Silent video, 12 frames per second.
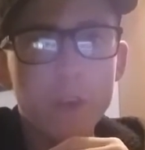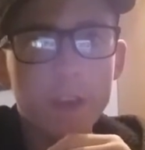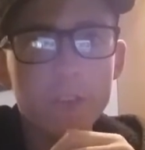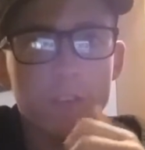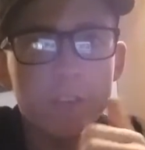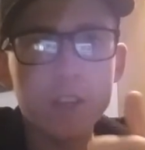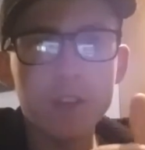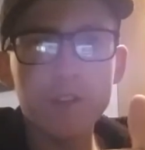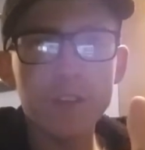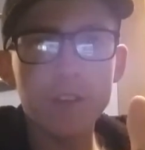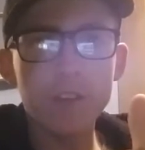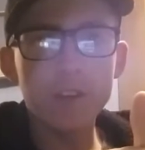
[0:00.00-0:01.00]
you have,
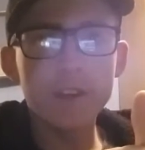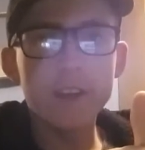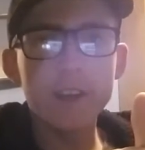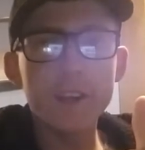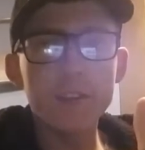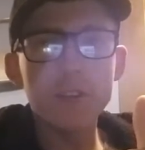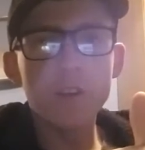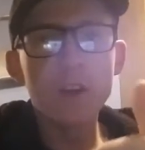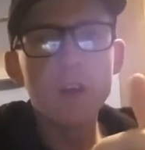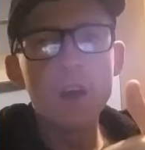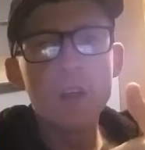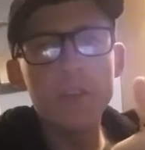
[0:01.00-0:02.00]
give
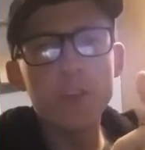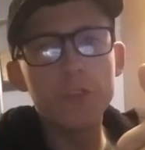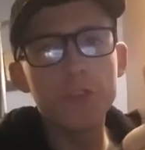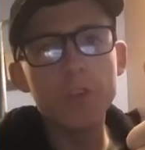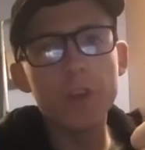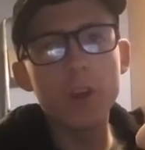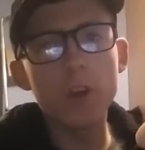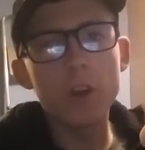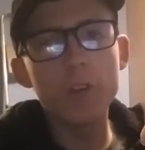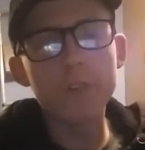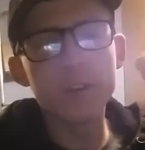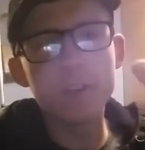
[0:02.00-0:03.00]
this video
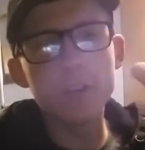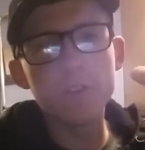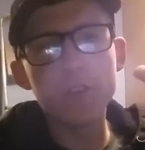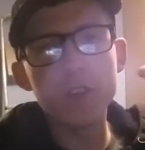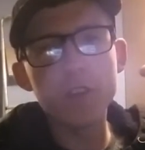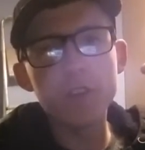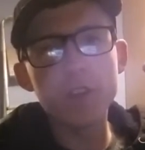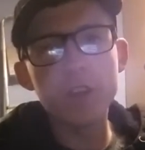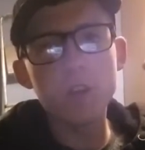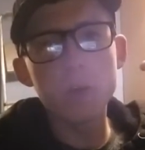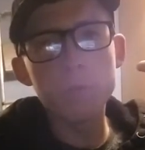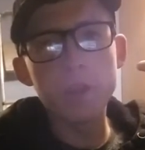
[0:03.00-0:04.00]
a
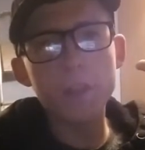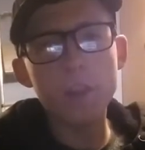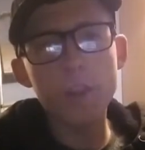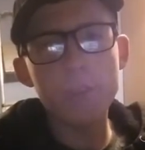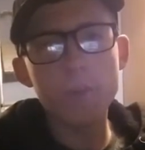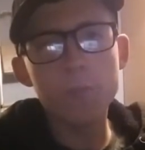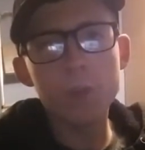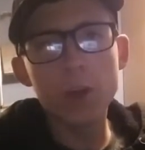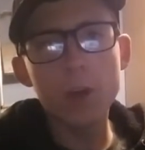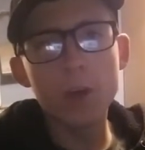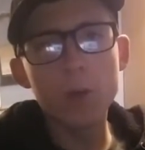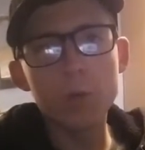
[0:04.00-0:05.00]
big thumbs
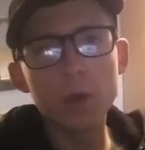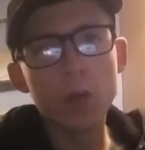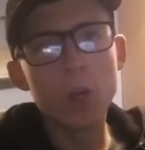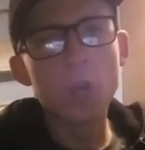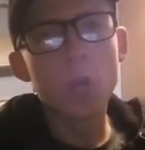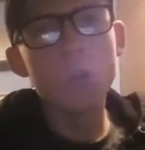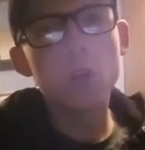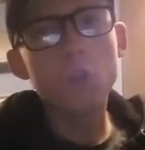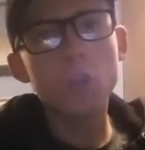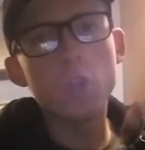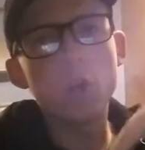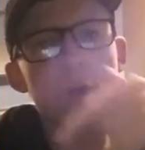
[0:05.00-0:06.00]
up.
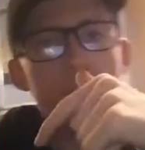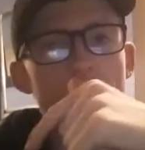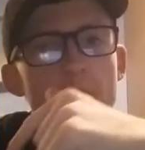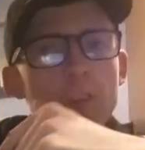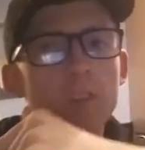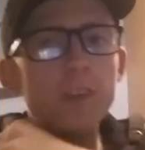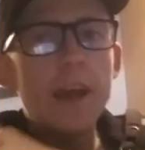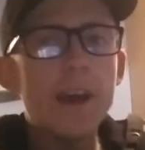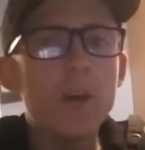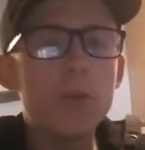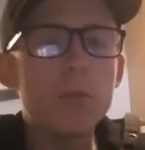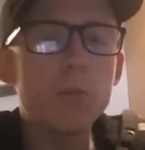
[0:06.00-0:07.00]
Comment
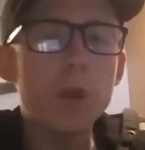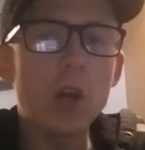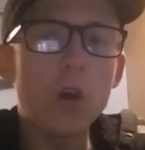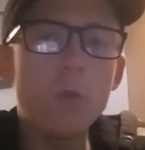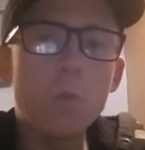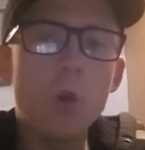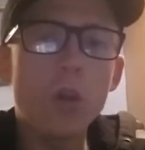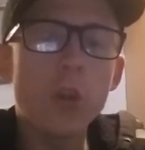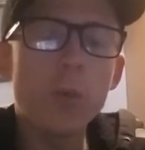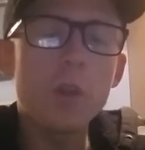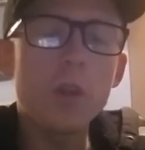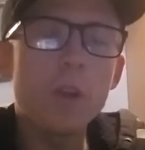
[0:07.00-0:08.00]
down below what
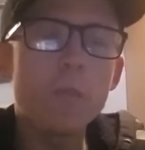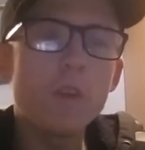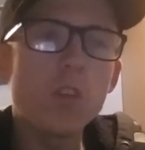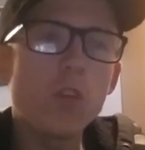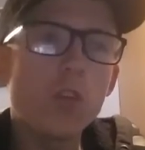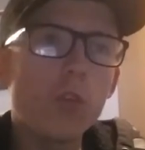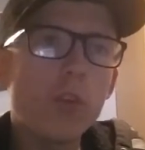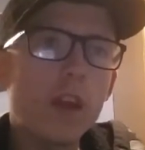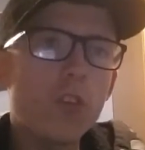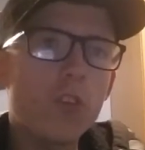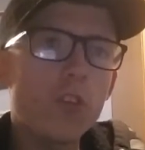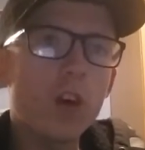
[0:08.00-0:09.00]
you would like me to do
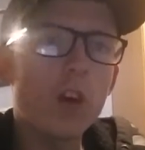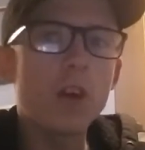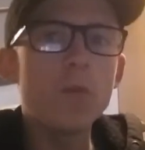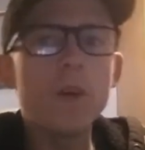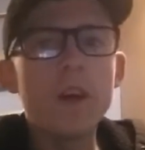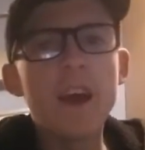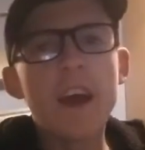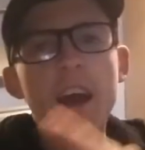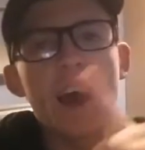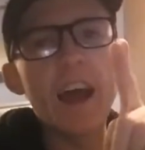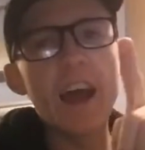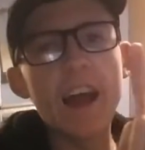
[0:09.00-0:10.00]
next time,
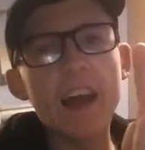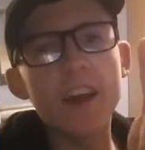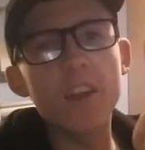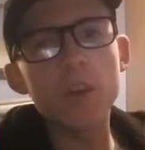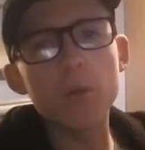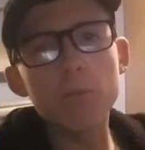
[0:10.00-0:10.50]
and